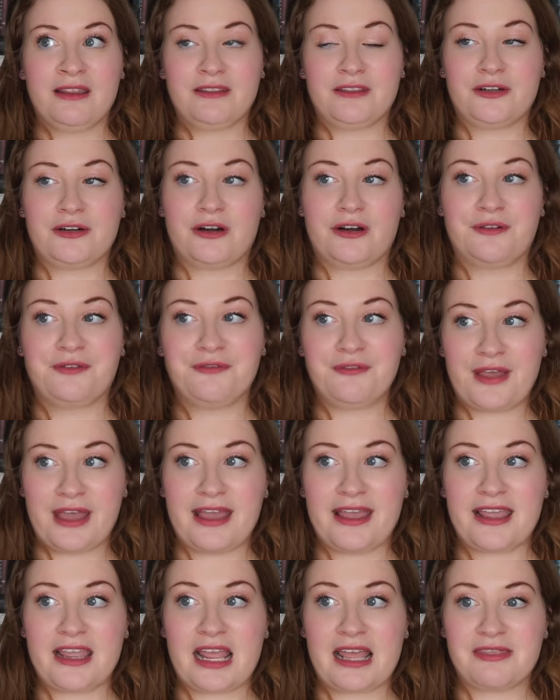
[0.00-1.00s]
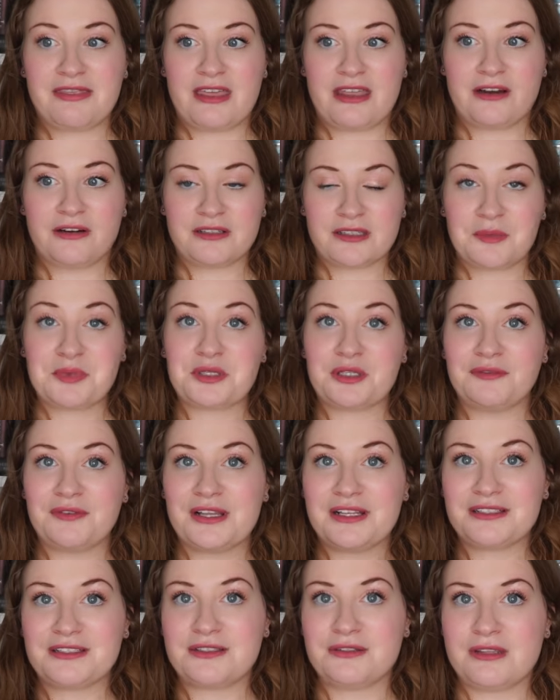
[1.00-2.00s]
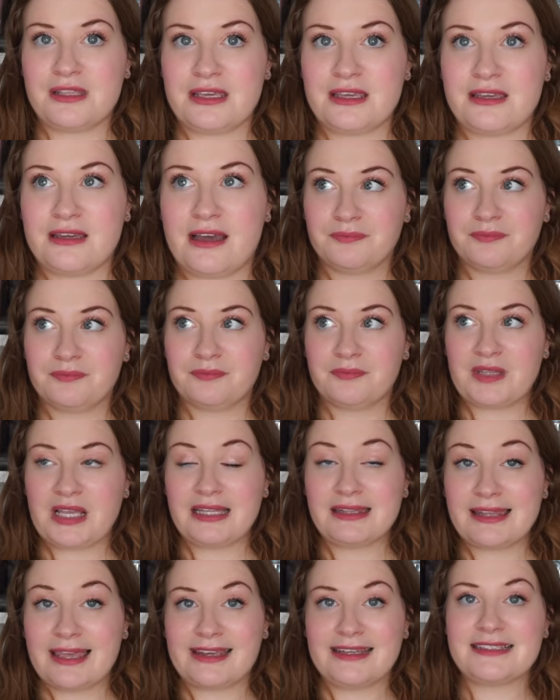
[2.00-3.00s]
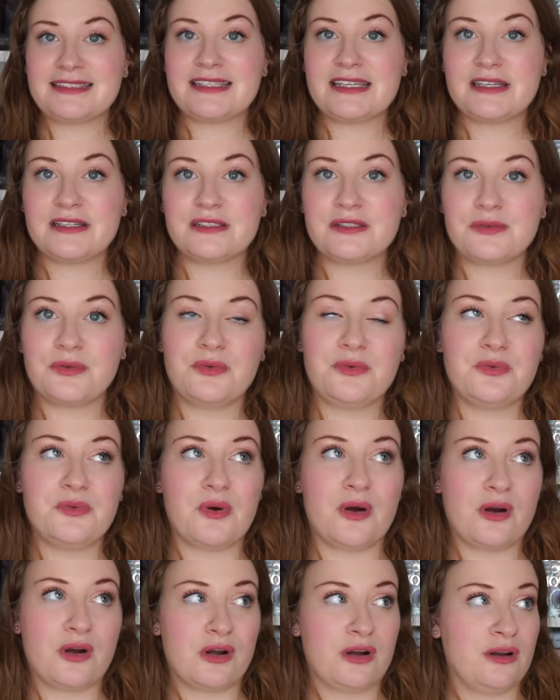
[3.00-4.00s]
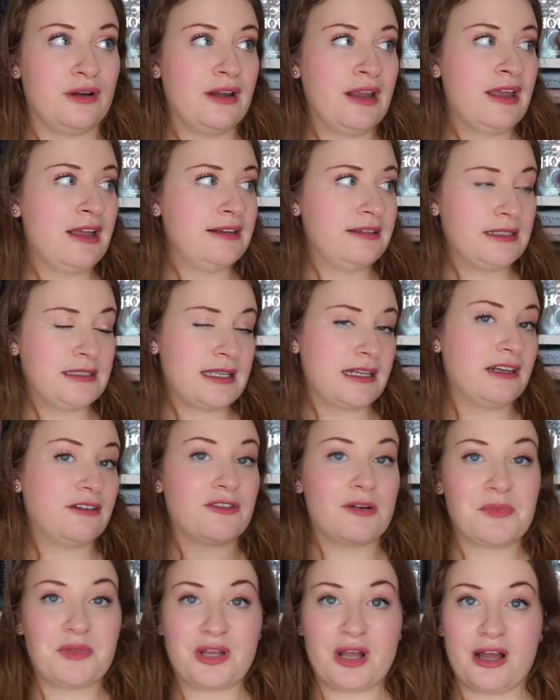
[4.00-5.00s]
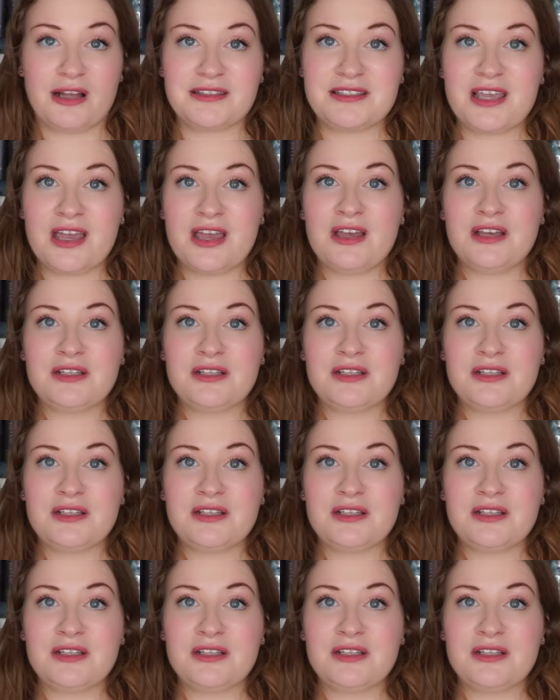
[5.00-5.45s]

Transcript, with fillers: there are Fae, and they are subservient to the legacies, who are descended from the gods.